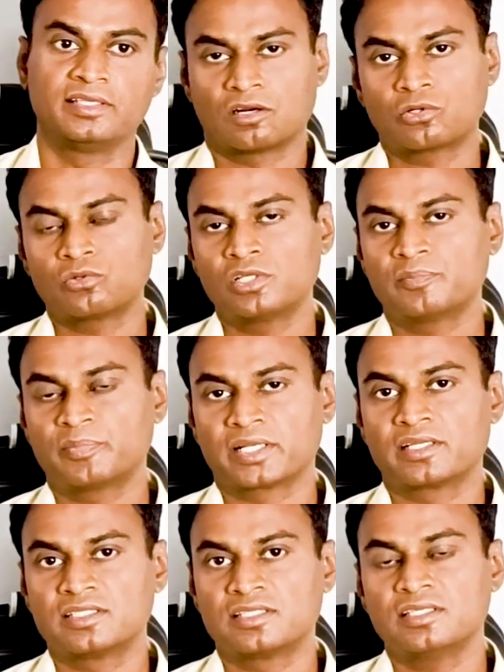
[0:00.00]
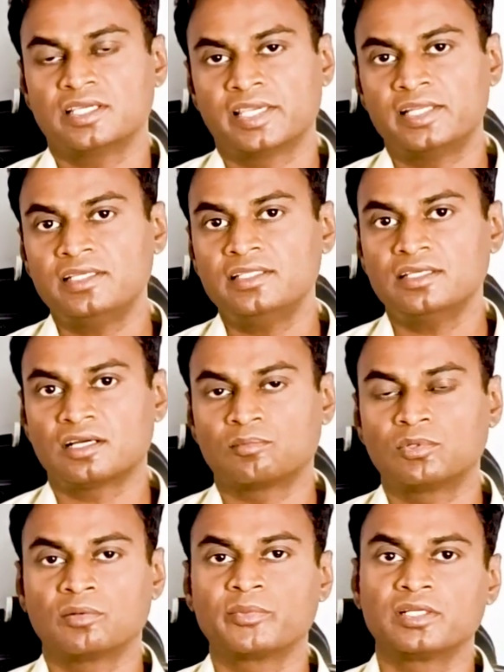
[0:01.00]
Not only pregnancy, any
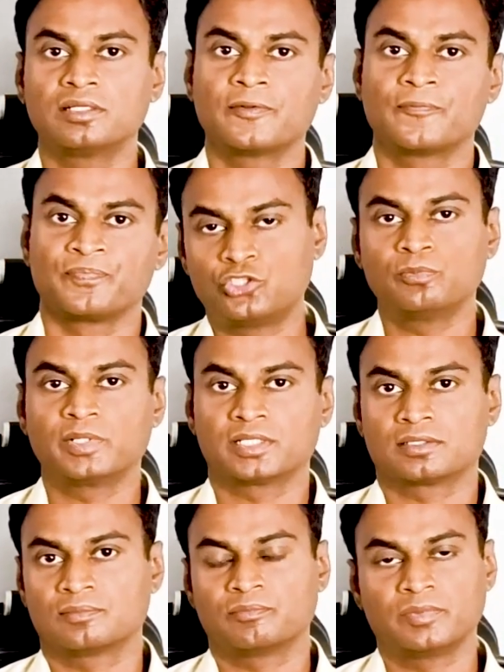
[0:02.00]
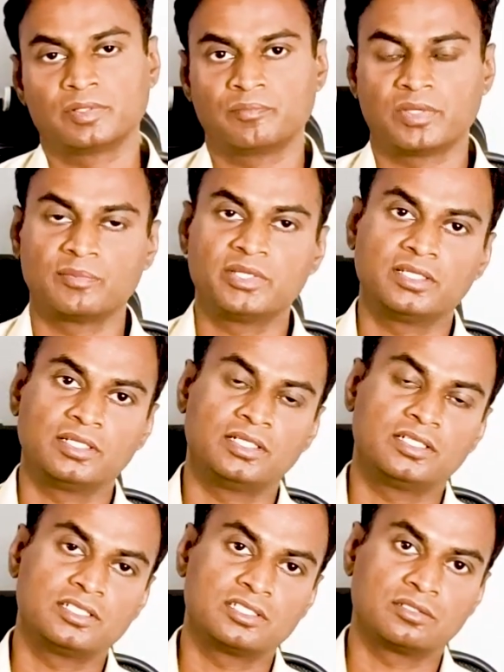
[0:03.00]
abdominal tumor, maybe
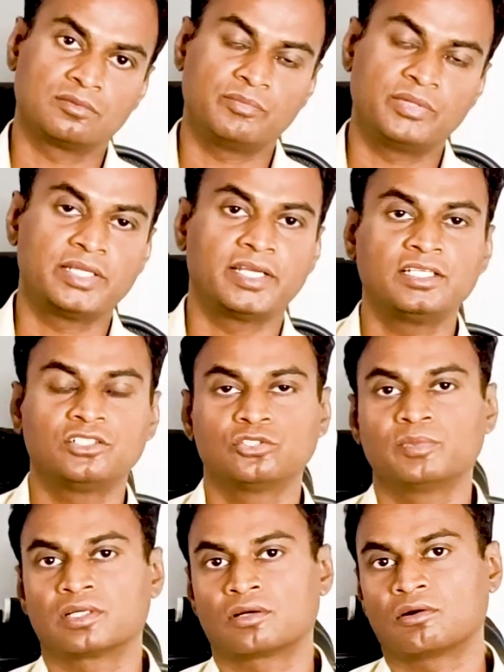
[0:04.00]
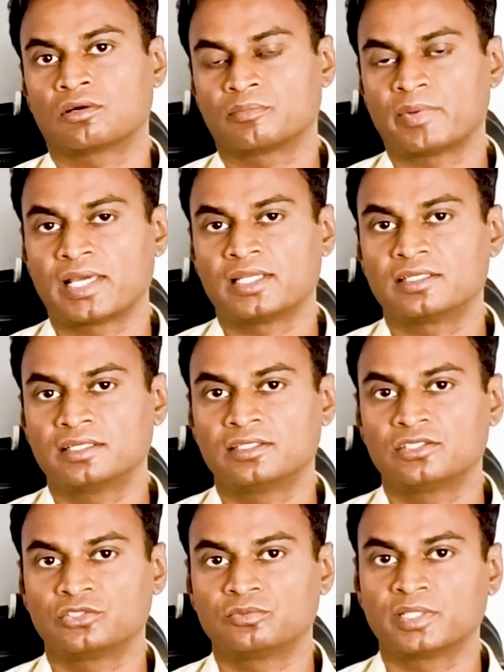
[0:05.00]
it is benign tumor or
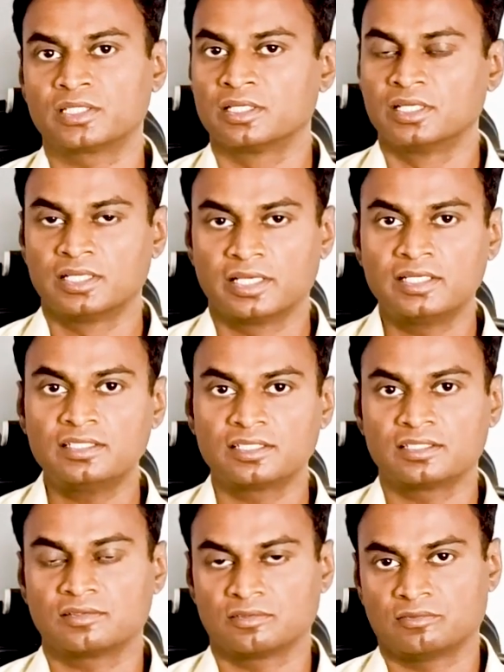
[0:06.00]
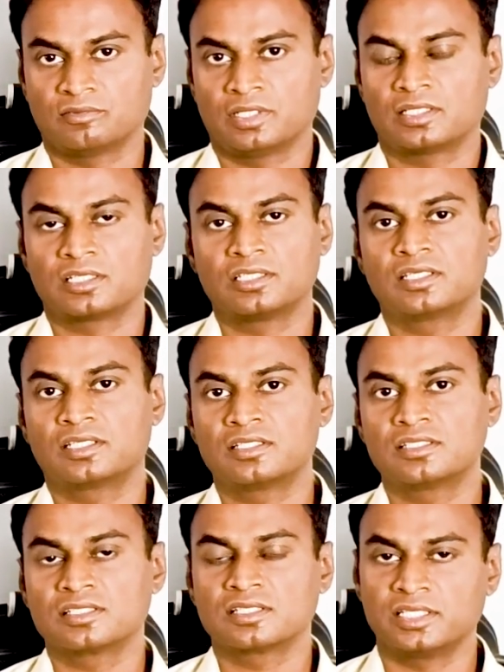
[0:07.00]
malignant tumor, anything that
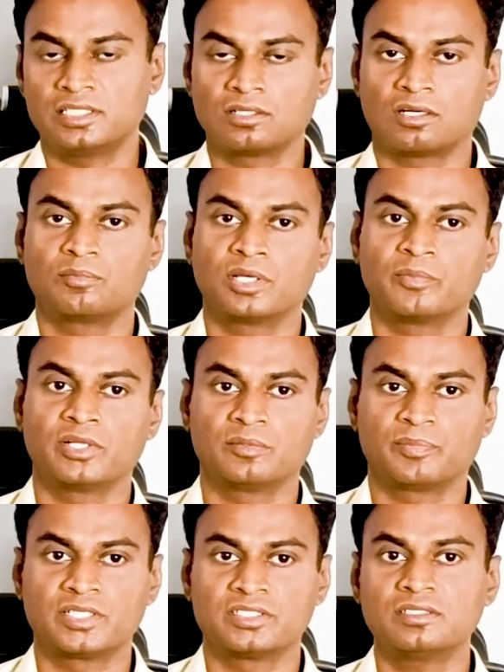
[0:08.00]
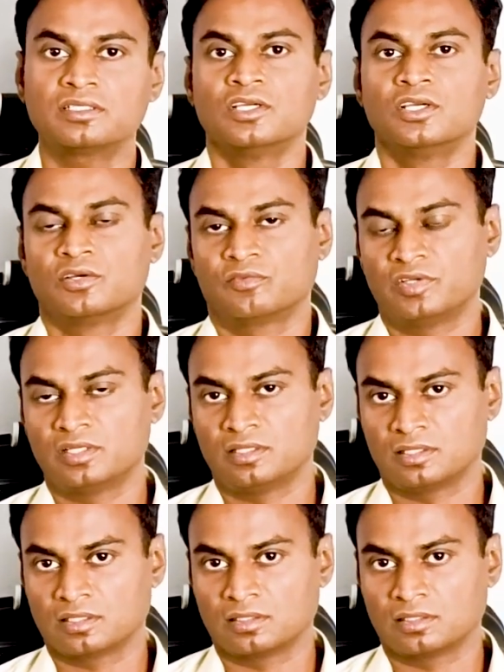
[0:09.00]
increases the intra-abdominal pressure will